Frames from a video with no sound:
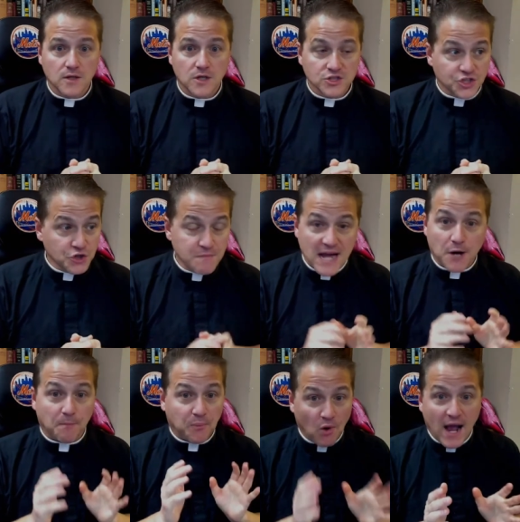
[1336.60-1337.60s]
So you better
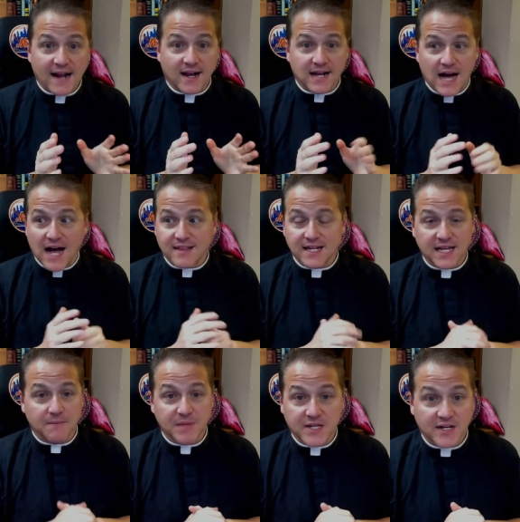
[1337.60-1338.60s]
pray to God that
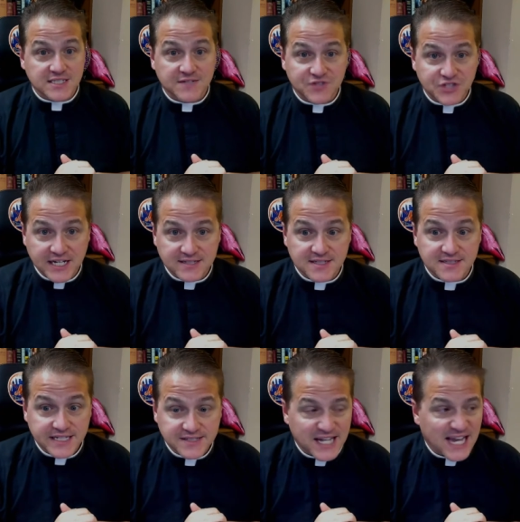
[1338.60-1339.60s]
because of Jesus, he
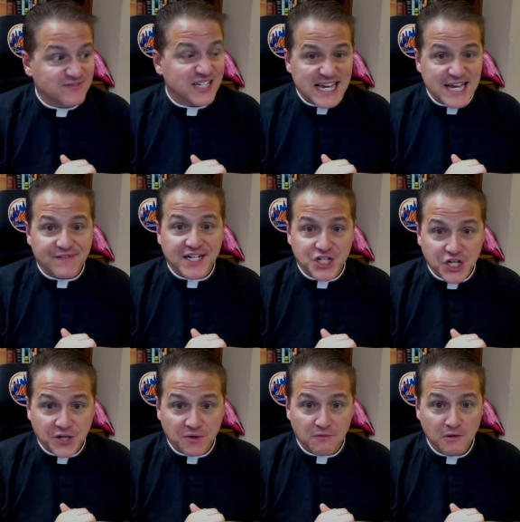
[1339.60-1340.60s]
saves even
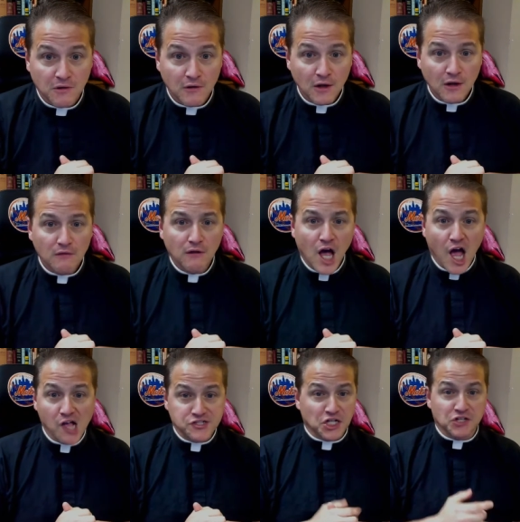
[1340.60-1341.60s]
you. Oh,
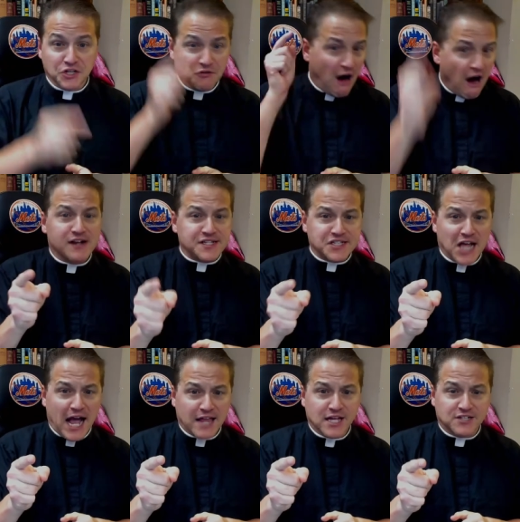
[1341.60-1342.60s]
so you are
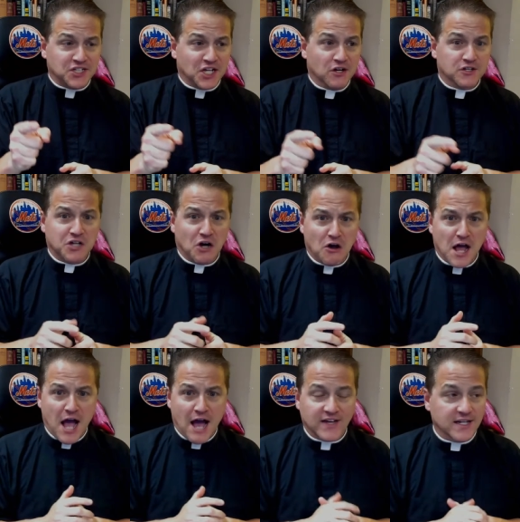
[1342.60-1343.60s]
saying that sinners go to
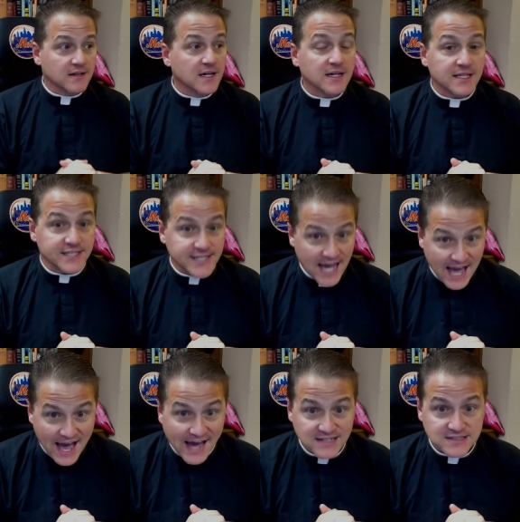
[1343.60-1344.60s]
heaven?
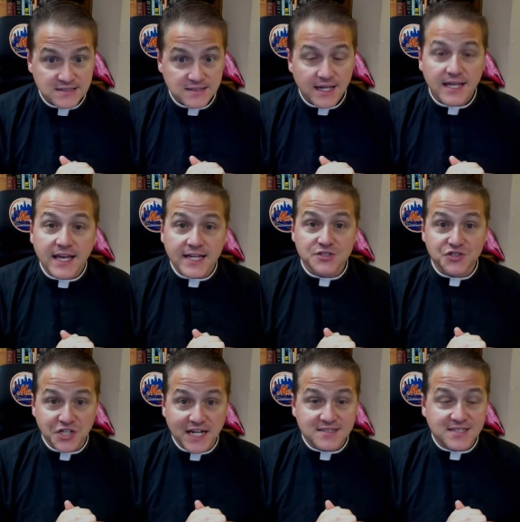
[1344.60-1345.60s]
Yes. In
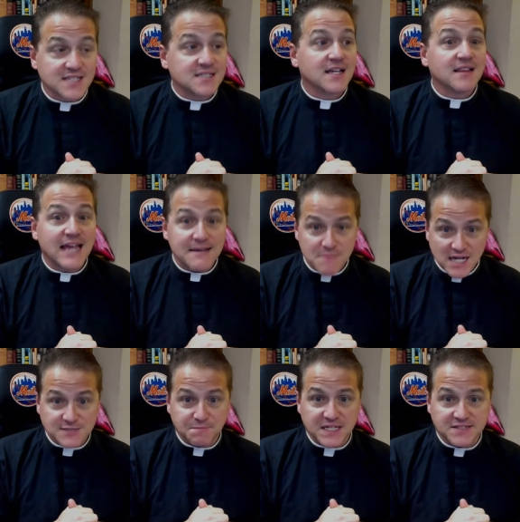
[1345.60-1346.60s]
Jesus, they
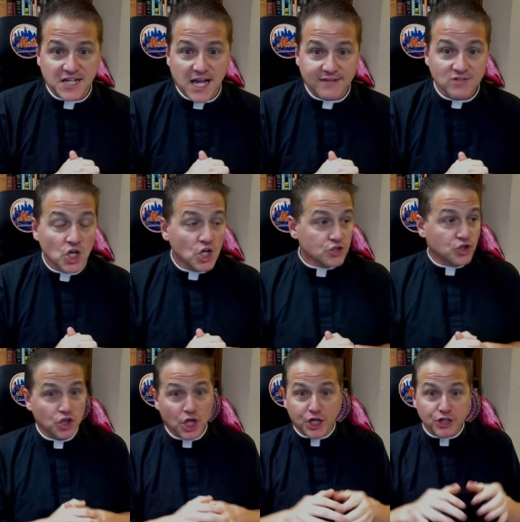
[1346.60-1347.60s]
must be saved. So
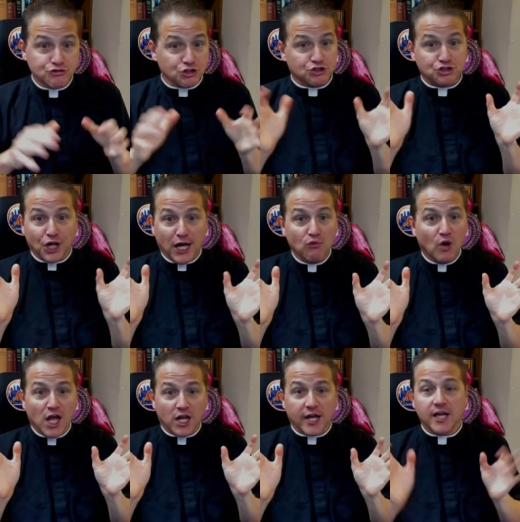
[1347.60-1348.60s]
they could just sin
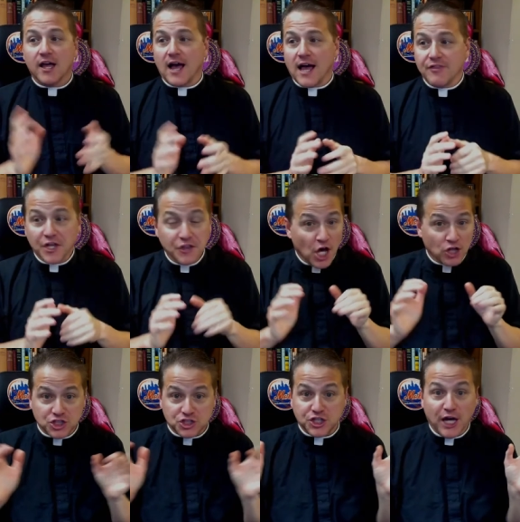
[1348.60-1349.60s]
Willie, and then they'll
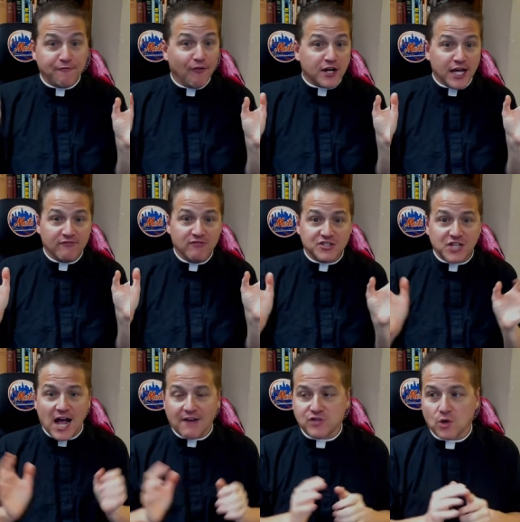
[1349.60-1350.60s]
just get forgiveness
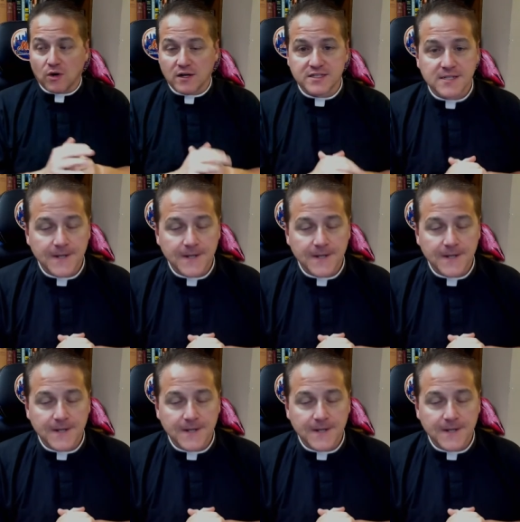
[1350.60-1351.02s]
afterwards.